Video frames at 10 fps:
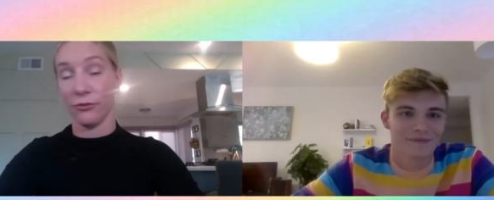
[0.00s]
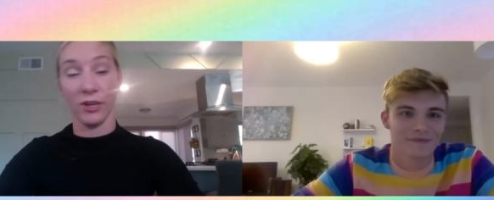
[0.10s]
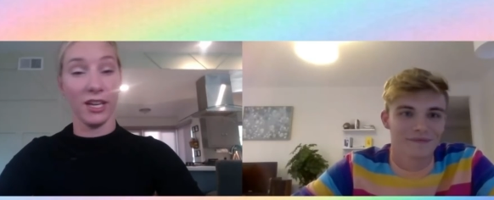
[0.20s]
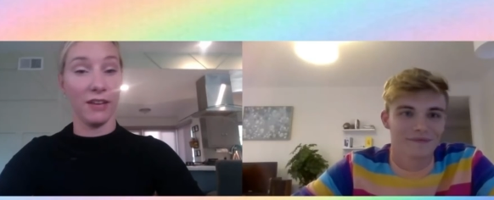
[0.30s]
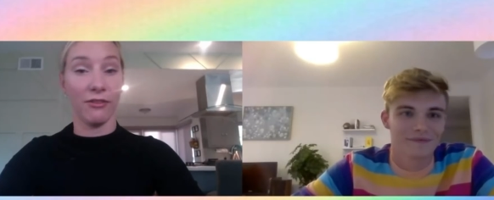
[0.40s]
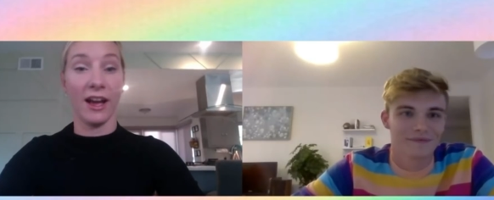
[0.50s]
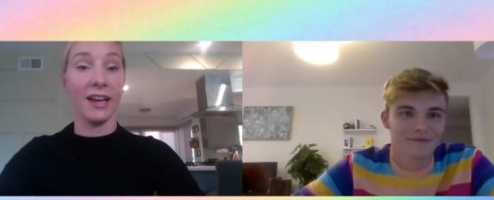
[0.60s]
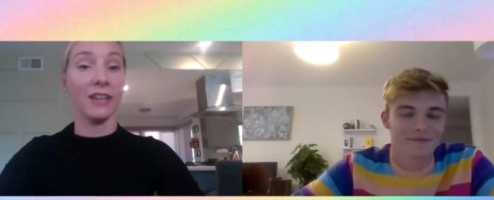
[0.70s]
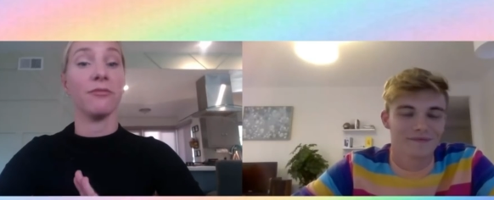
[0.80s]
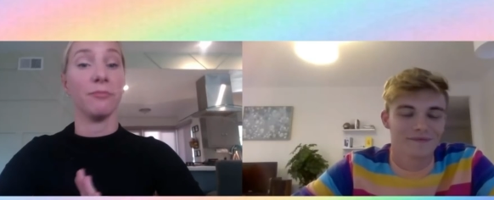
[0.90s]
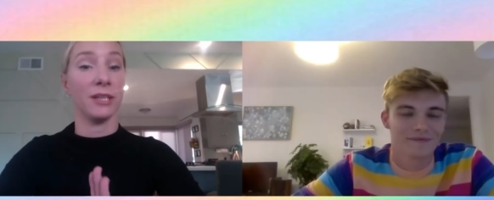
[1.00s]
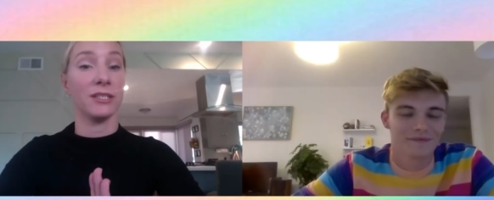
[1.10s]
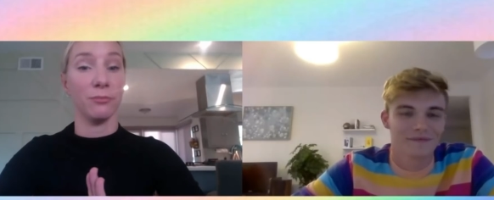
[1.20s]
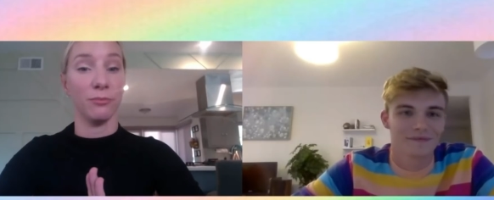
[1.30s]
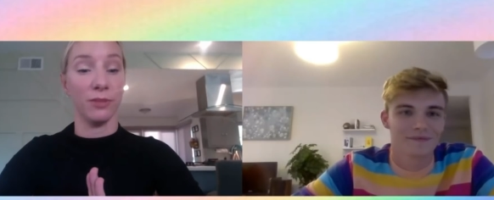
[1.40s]
Speaker 1: if I can get to
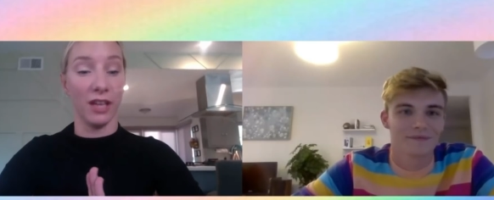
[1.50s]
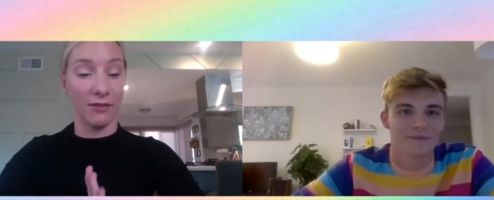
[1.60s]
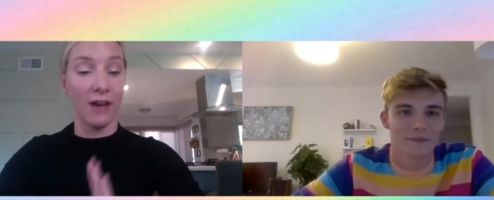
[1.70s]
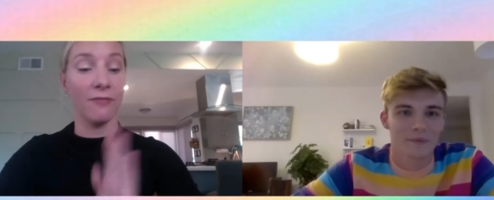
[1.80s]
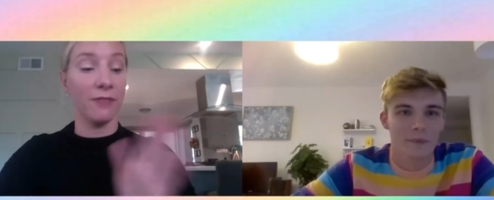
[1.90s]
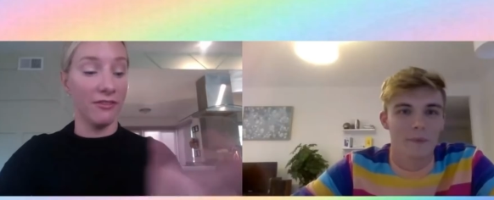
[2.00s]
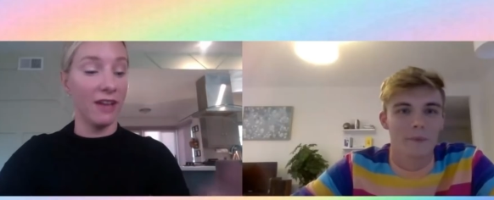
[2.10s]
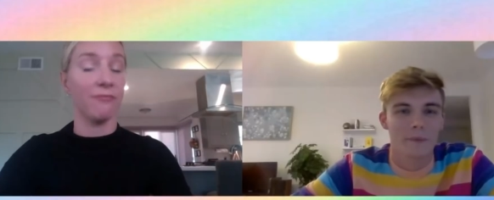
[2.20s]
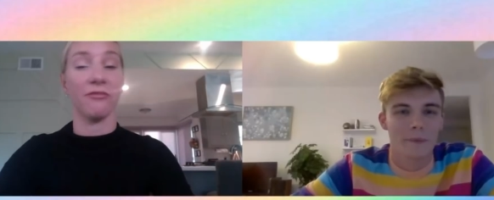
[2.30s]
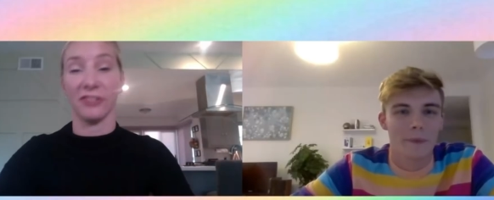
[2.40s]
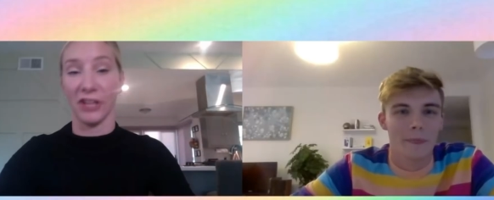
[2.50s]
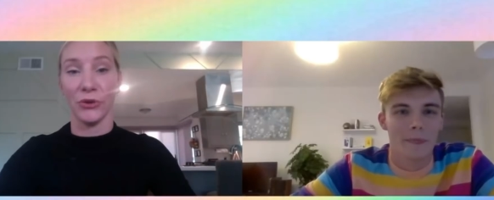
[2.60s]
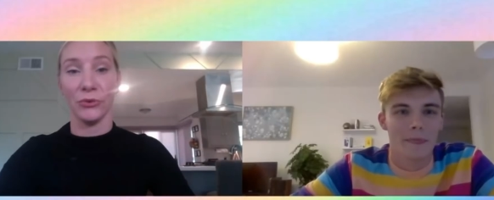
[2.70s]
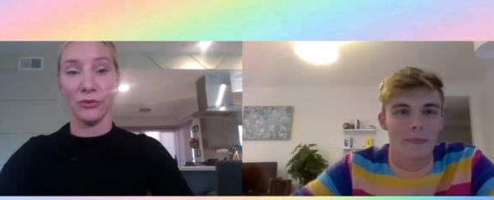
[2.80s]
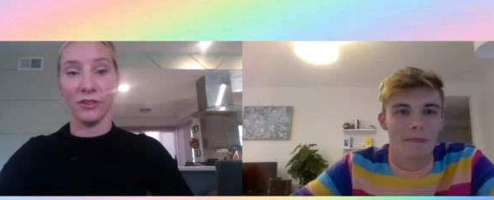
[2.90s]
be if I'm if I'm
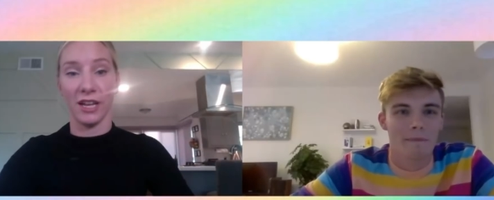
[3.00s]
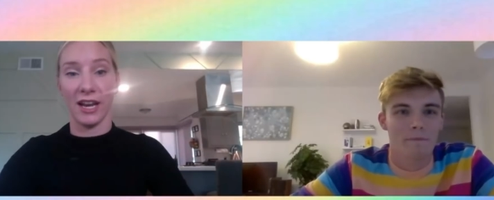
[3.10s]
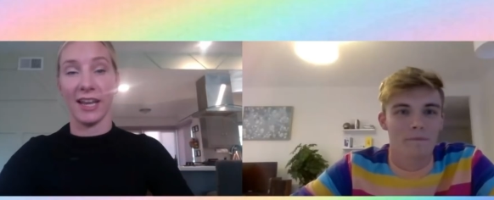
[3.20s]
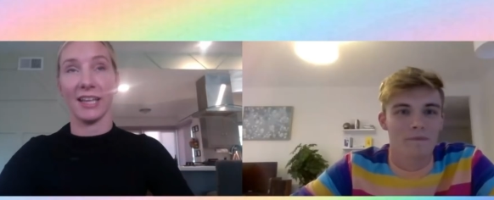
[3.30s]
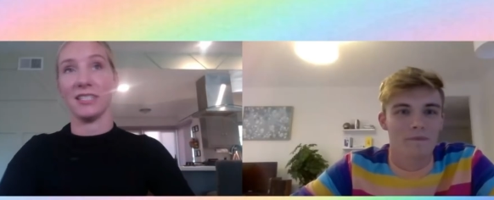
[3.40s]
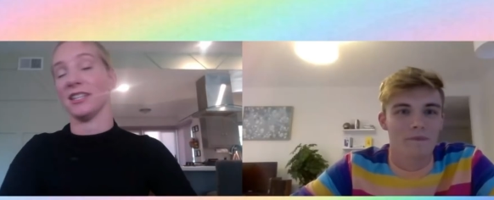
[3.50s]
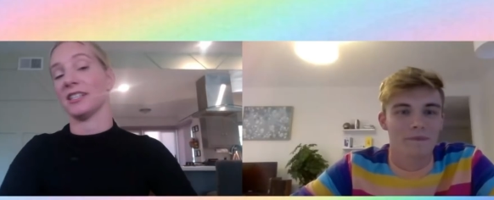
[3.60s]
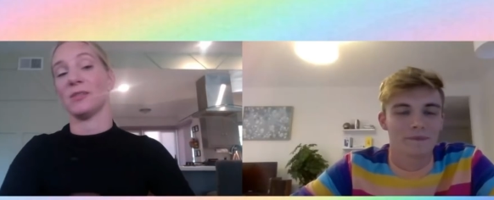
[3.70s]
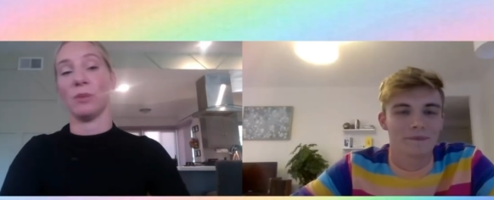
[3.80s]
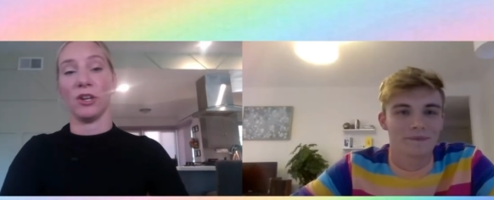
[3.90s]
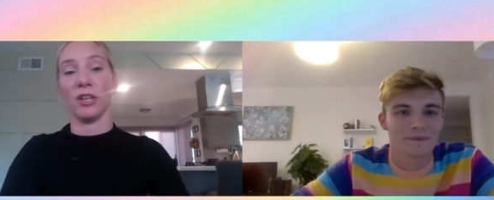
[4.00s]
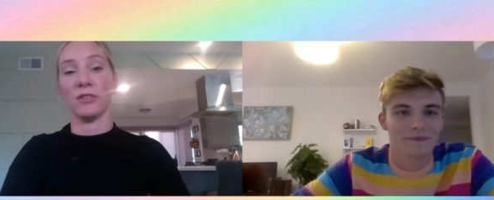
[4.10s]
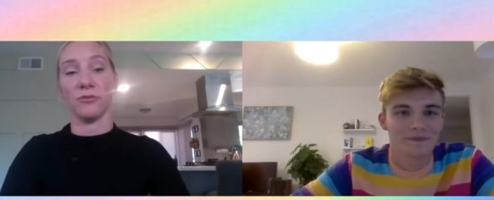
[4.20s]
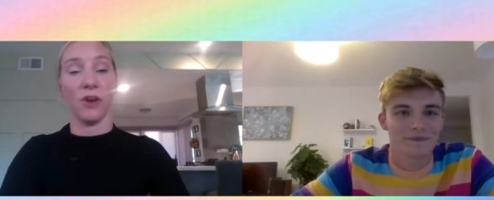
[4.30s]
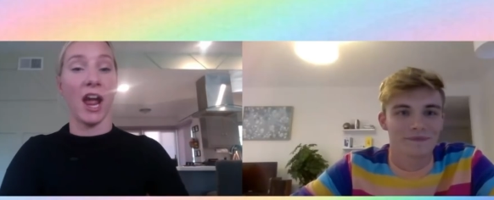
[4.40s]
flown and I get to experience
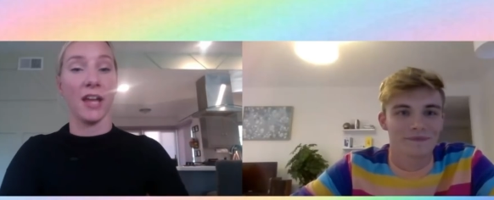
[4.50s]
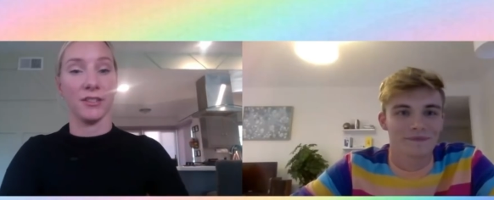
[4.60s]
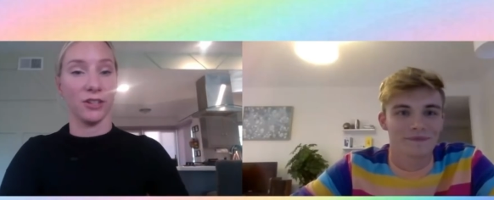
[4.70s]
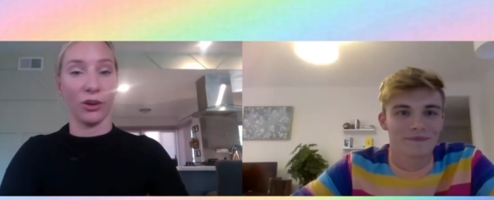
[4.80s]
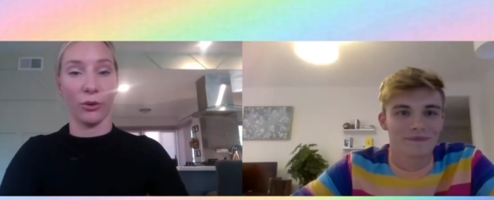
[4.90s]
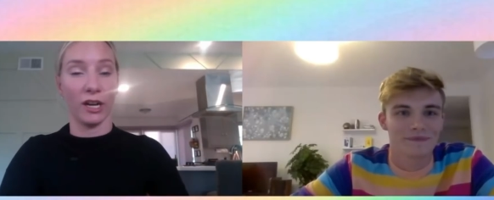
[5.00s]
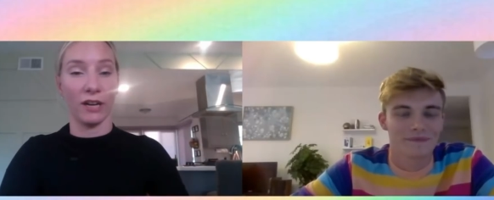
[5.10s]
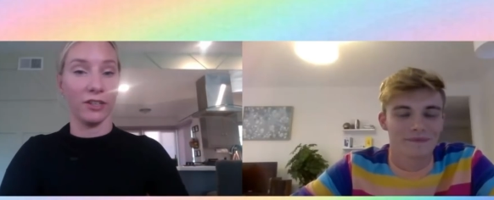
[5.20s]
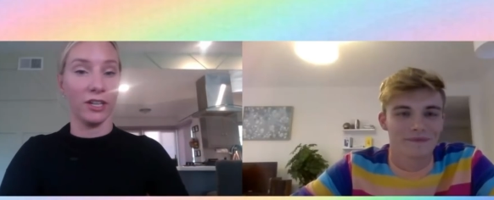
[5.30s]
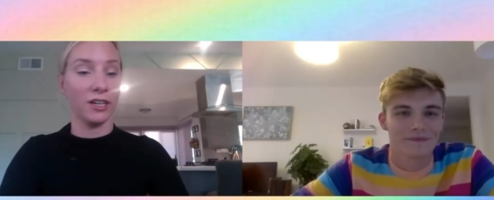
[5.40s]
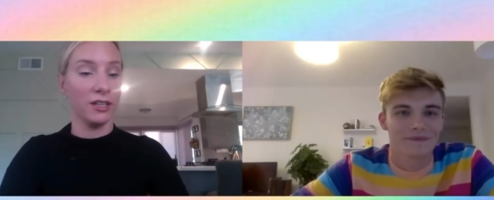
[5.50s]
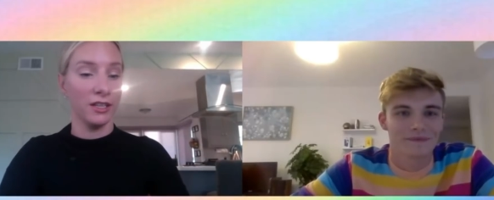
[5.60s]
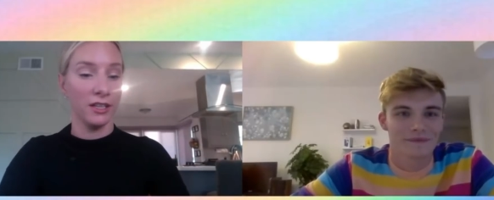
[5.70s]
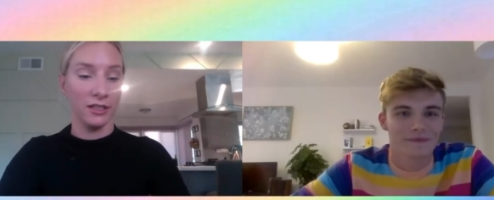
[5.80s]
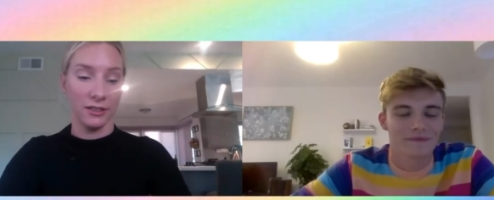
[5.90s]
France or wherever,
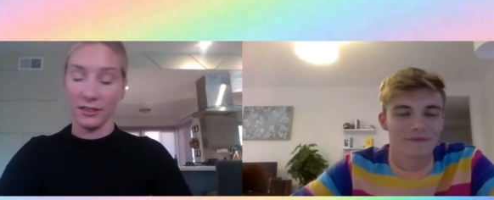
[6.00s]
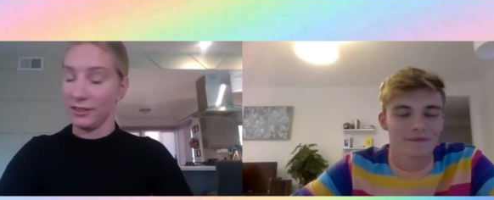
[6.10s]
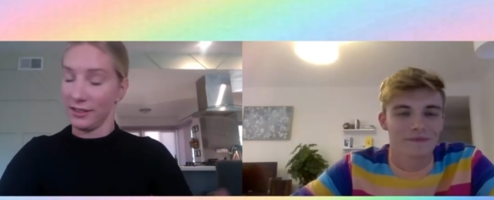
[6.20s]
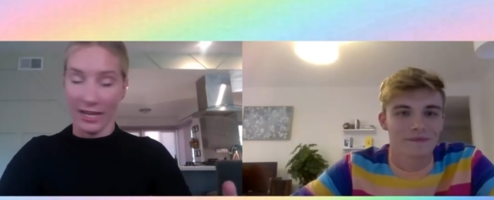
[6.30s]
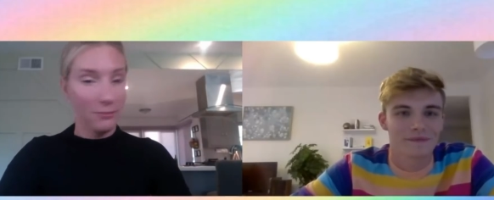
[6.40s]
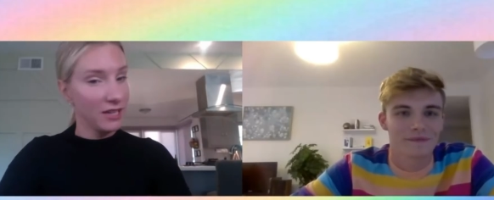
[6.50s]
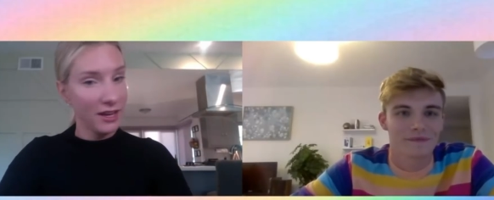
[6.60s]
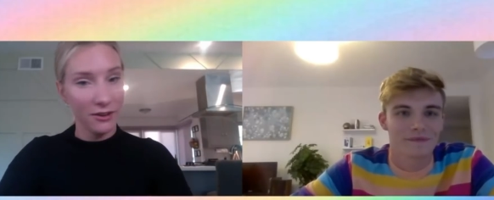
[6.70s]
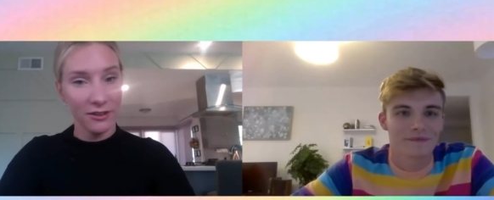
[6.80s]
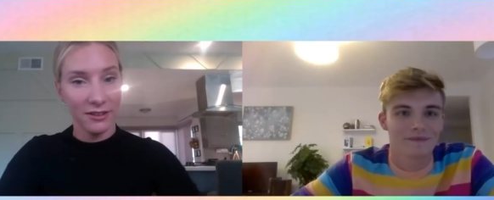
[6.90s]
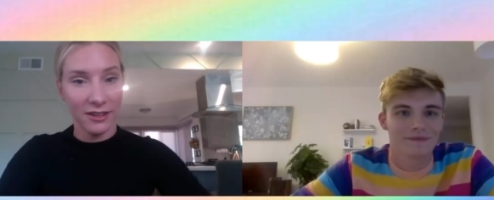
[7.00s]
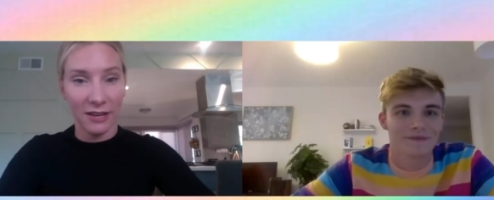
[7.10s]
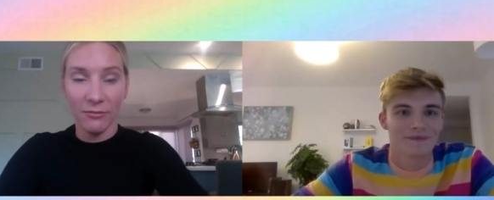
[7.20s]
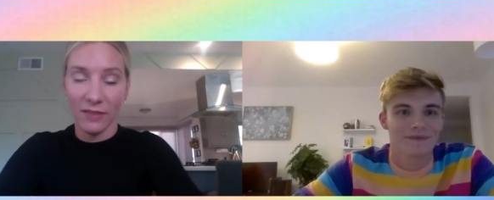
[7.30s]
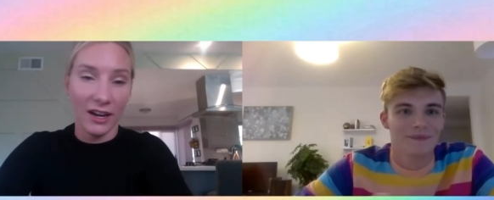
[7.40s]
I'm down.
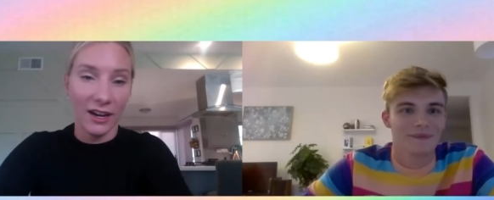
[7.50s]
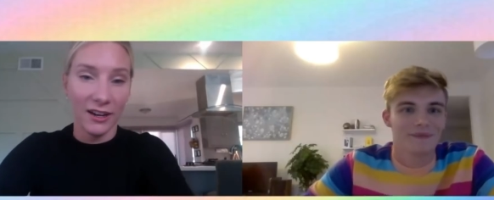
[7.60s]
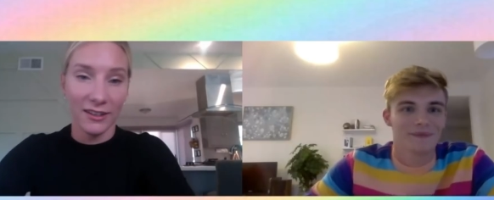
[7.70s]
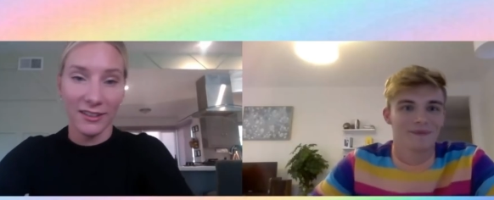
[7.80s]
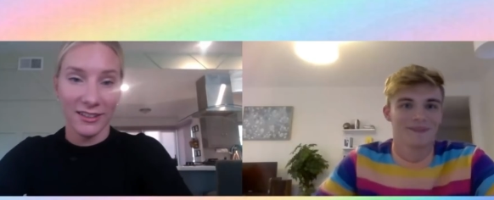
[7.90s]
I'm there.